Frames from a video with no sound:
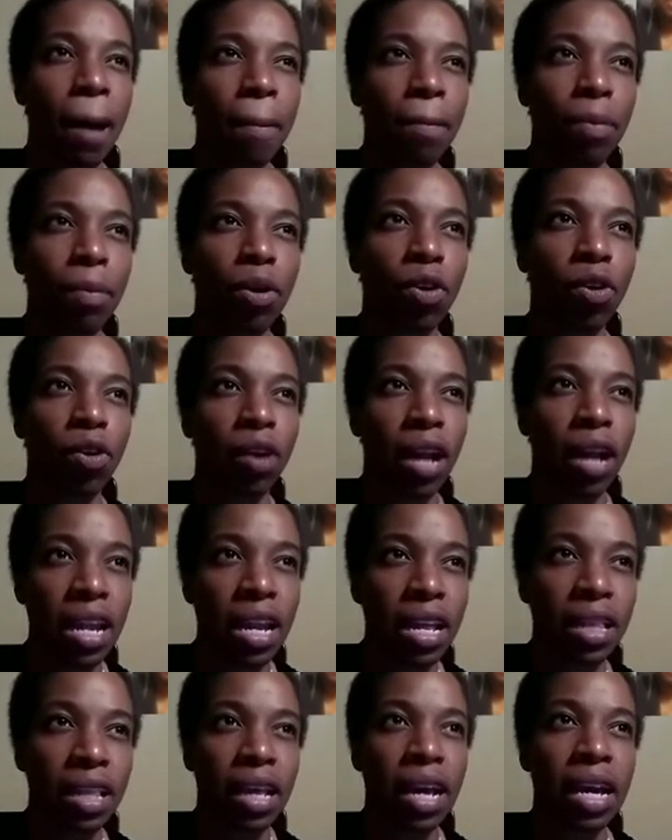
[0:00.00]

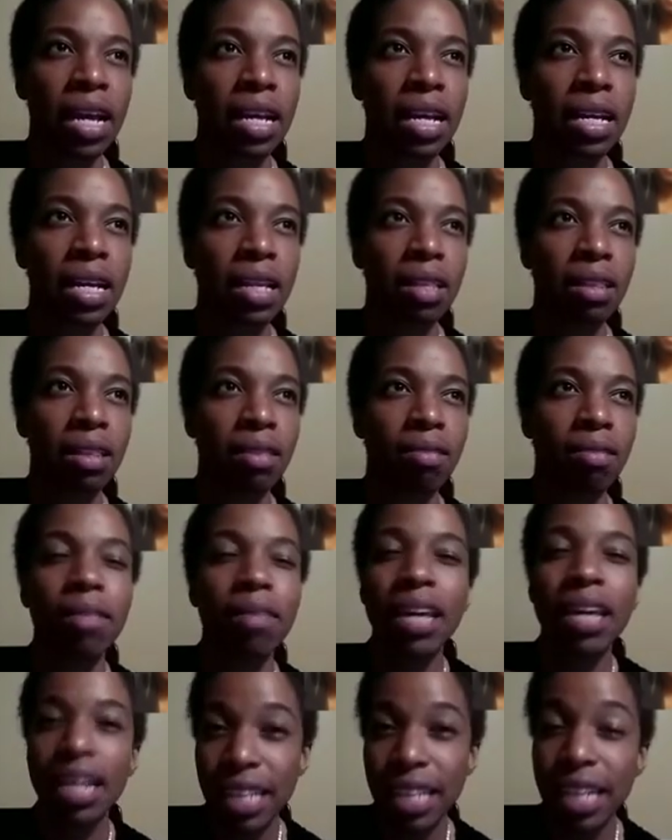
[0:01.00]
creating that
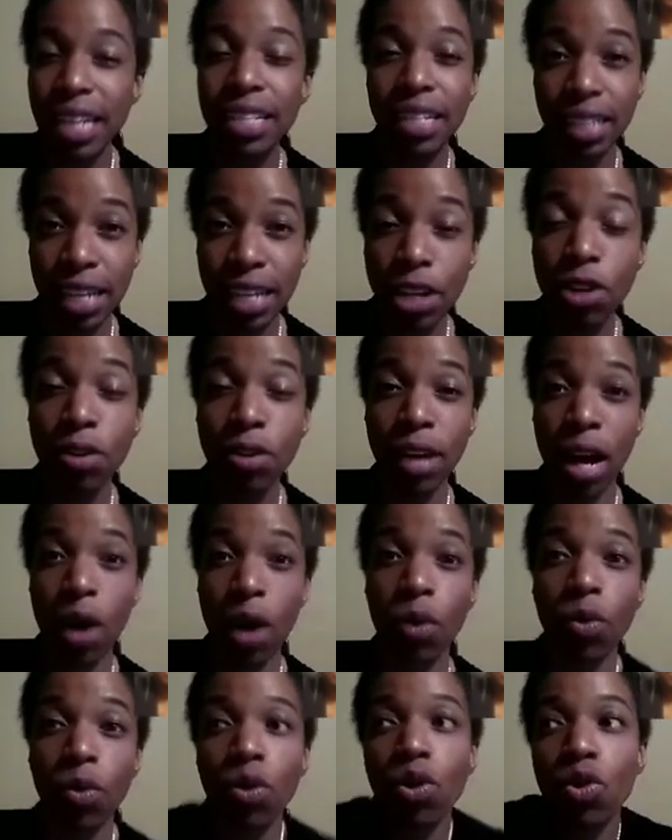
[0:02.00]
because as a leader
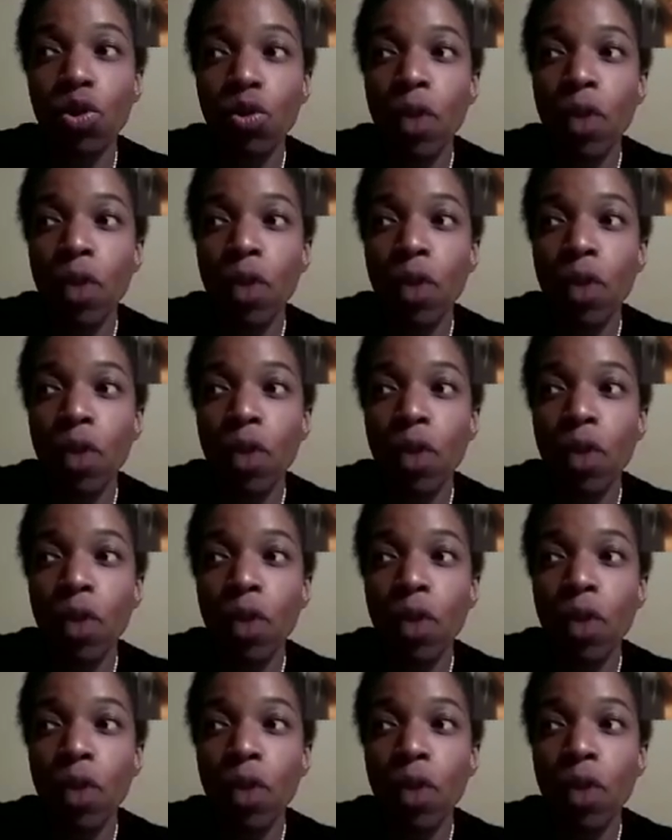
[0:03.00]
now,